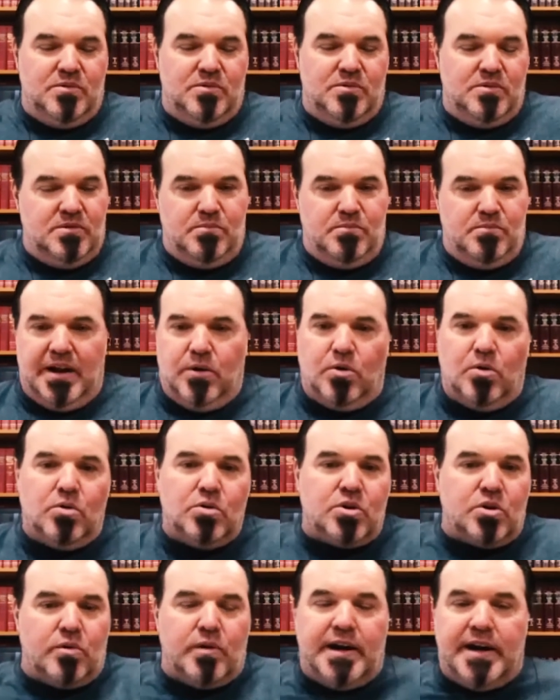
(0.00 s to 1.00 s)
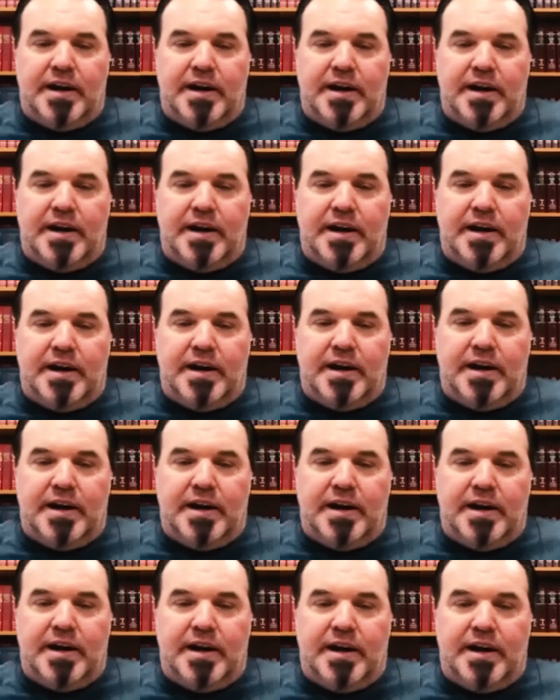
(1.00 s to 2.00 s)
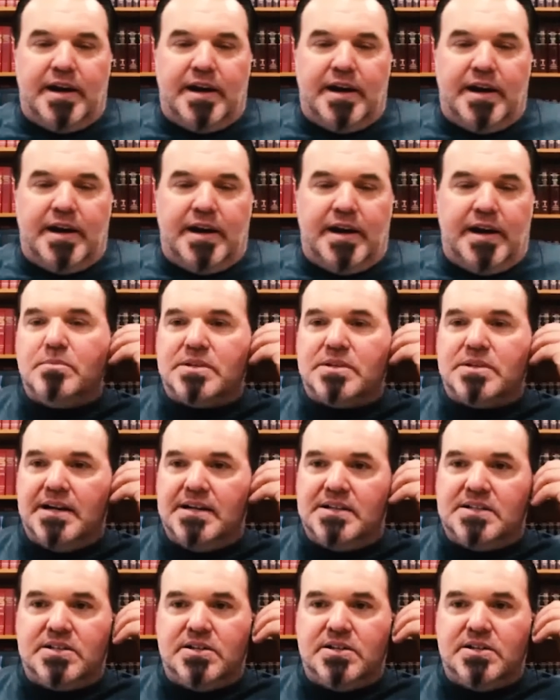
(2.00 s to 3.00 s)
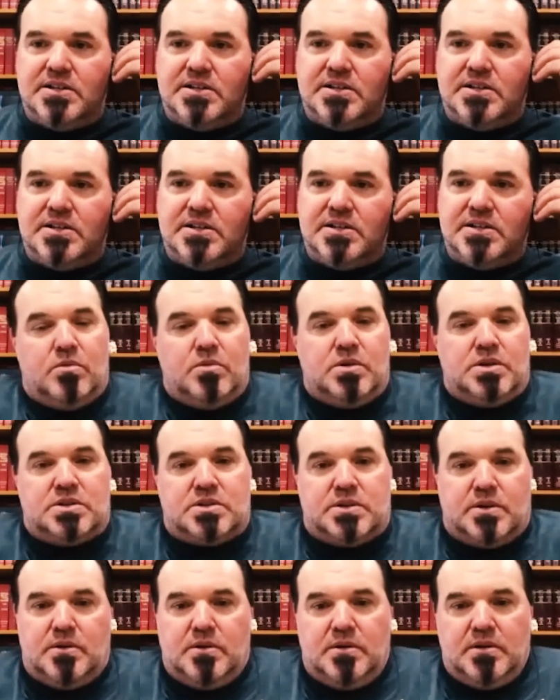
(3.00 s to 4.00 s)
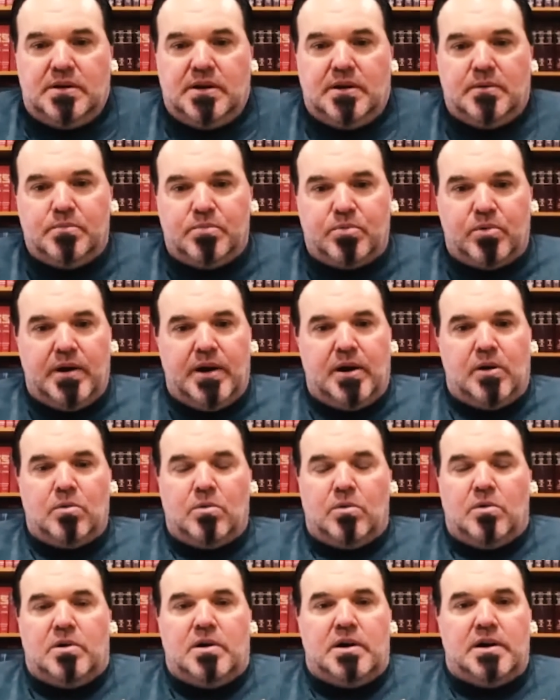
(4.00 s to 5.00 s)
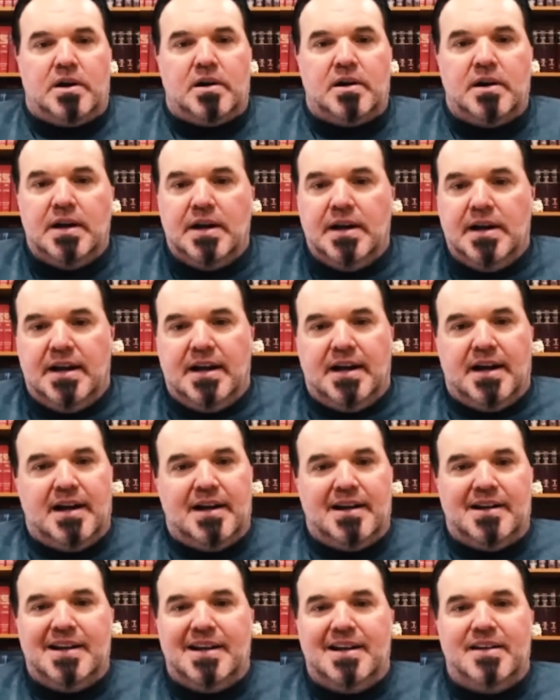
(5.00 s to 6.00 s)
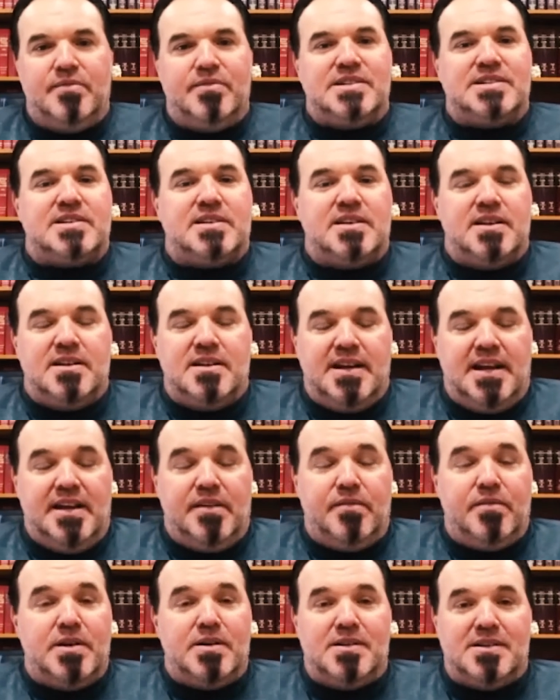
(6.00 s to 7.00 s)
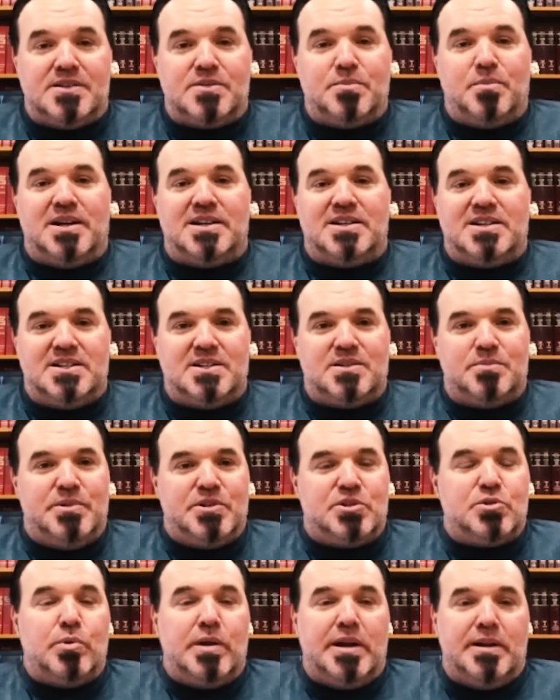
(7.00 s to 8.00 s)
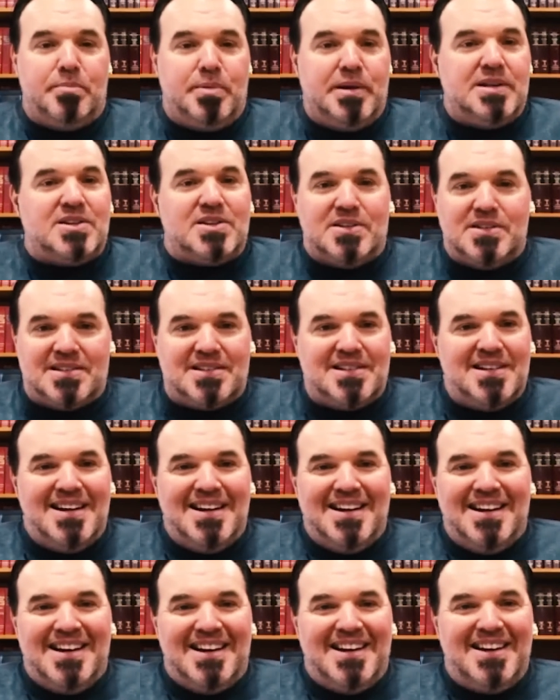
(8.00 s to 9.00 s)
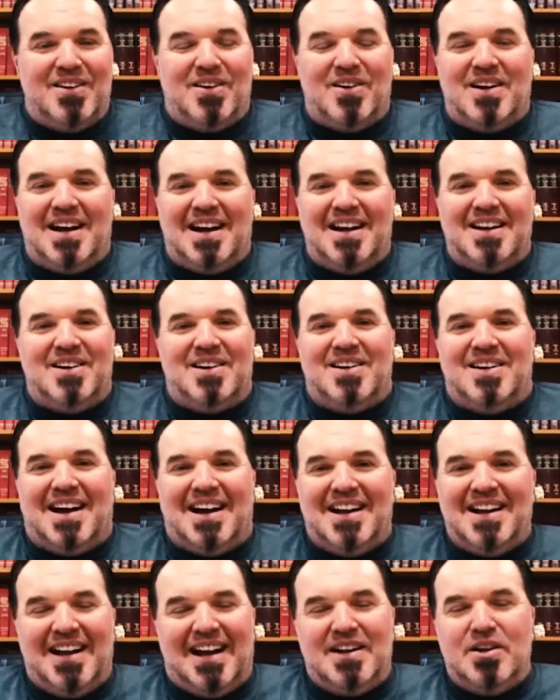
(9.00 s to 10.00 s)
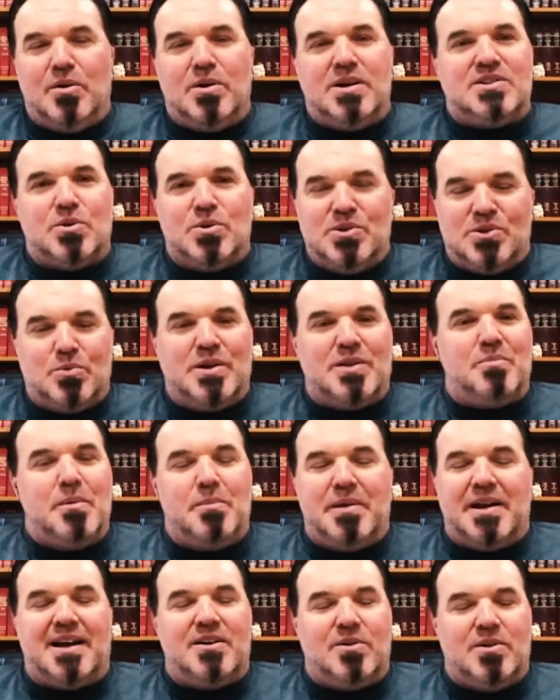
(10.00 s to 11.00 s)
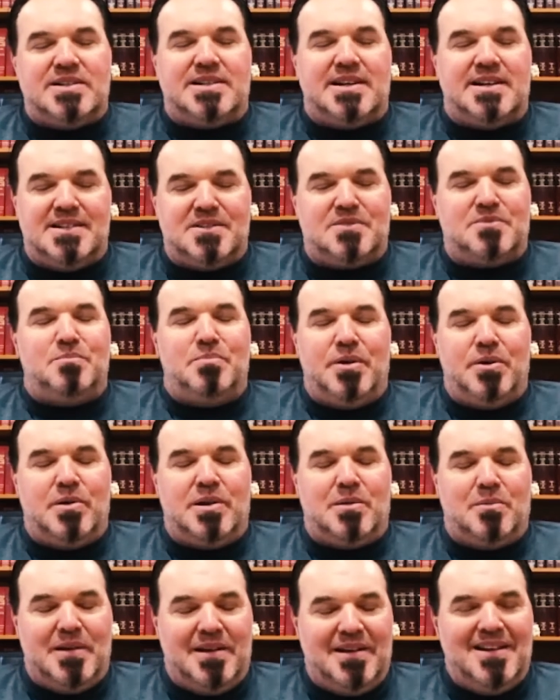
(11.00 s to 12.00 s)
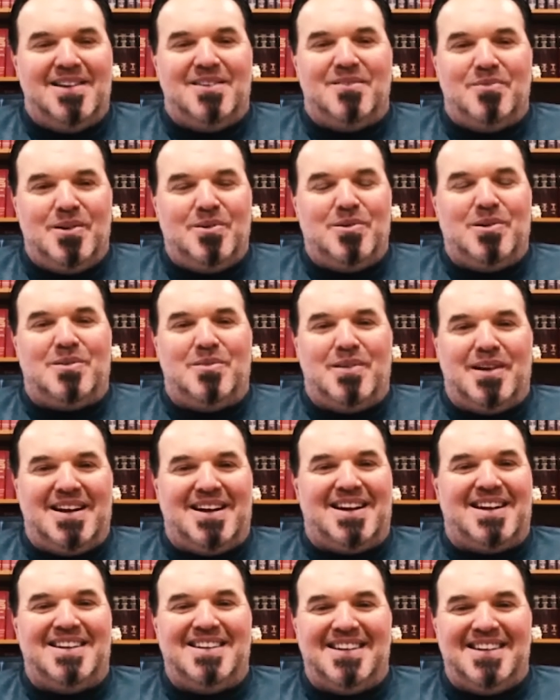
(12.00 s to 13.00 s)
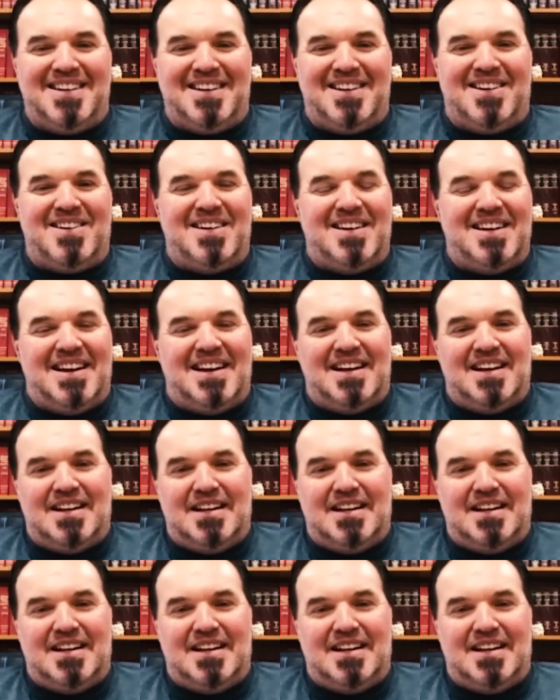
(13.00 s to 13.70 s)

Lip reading: my whole career. Even in the dark times, I still, was a prayer warrior, even as much as between pitches. I'd always with me, but I'd always say, just be with me, God, and